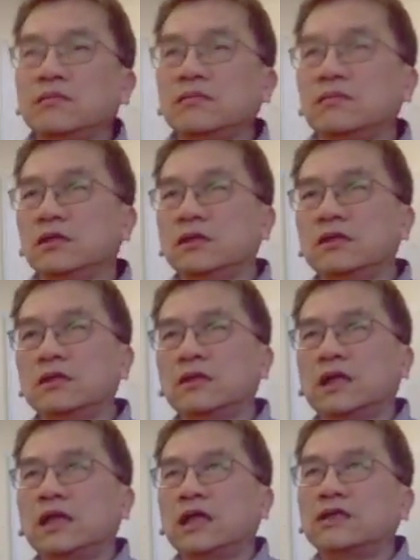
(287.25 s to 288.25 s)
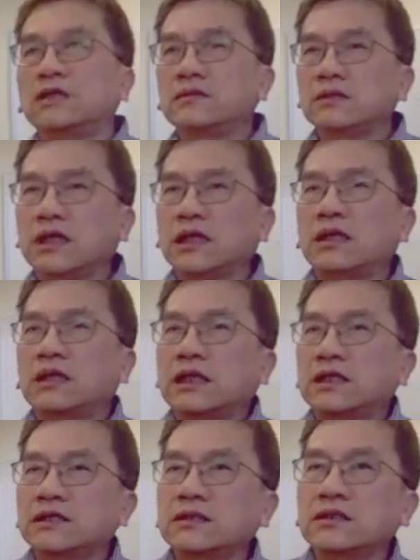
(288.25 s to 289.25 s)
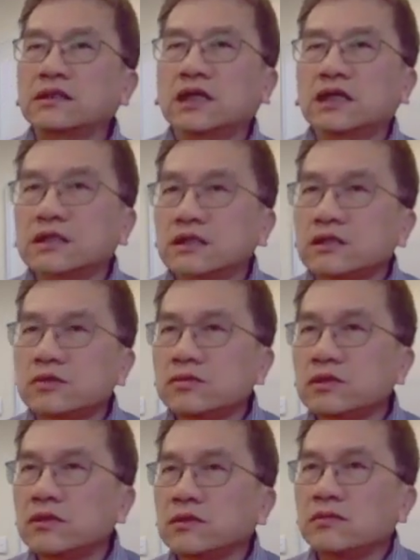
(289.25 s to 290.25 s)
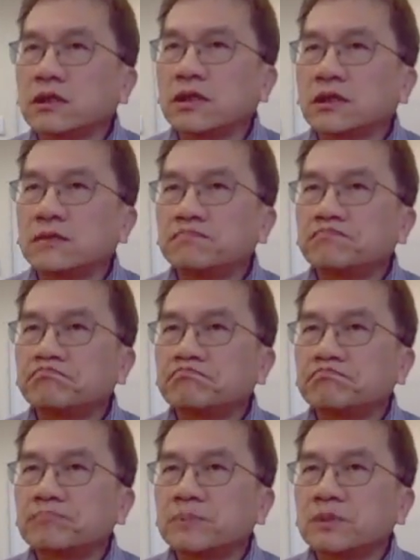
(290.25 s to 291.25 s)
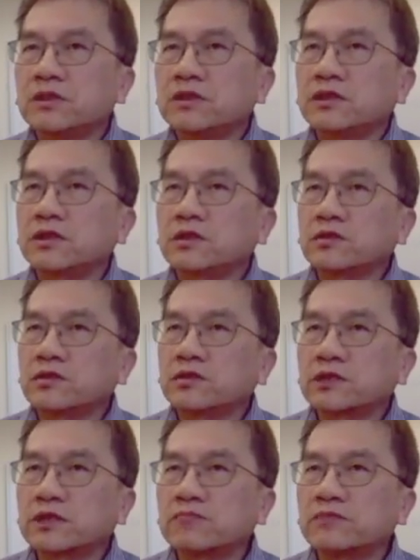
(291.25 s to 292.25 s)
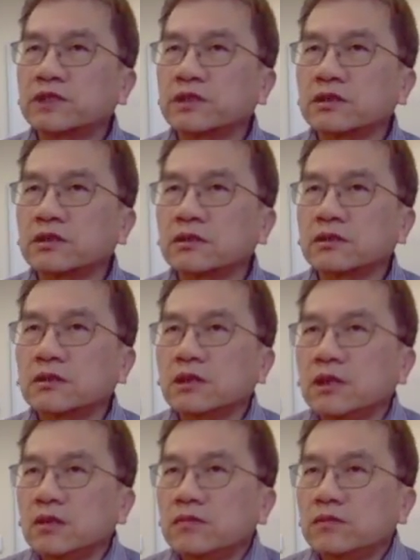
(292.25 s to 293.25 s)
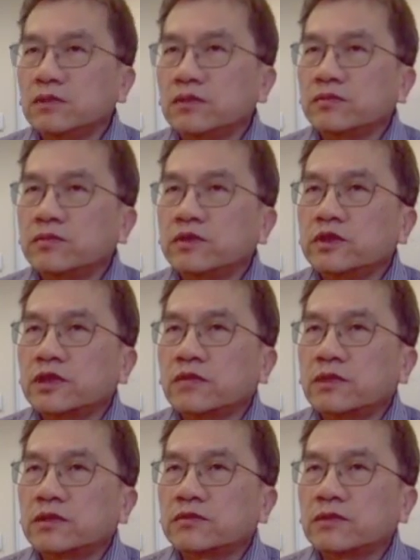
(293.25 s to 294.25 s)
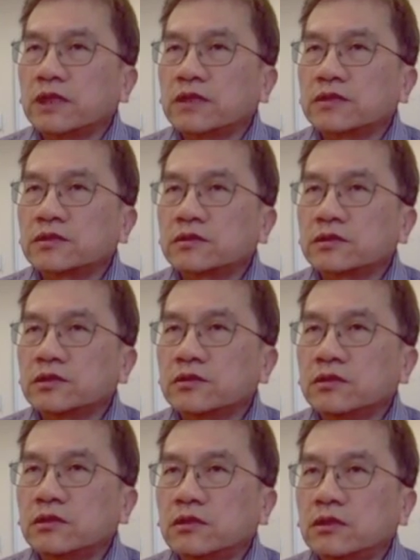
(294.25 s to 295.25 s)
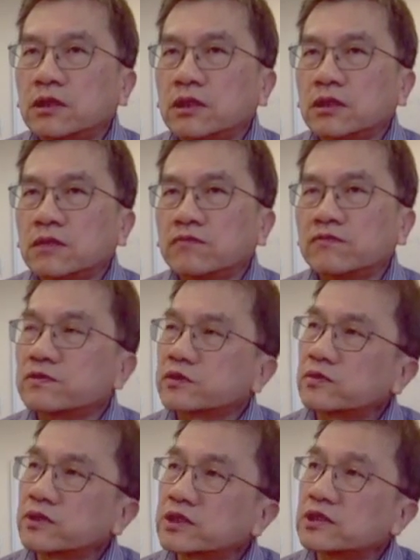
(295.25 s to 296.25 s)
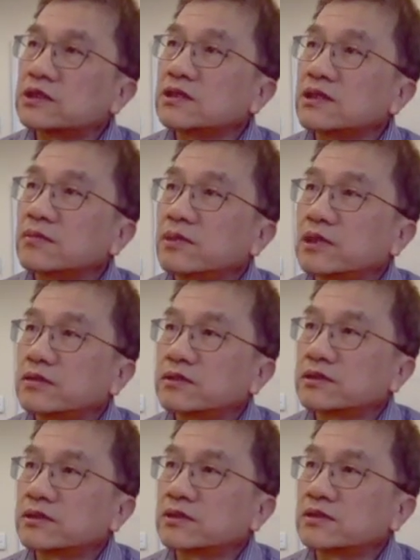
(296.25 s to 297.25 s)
Well, I know. I think you know. This is also something with which I want to answer your first question about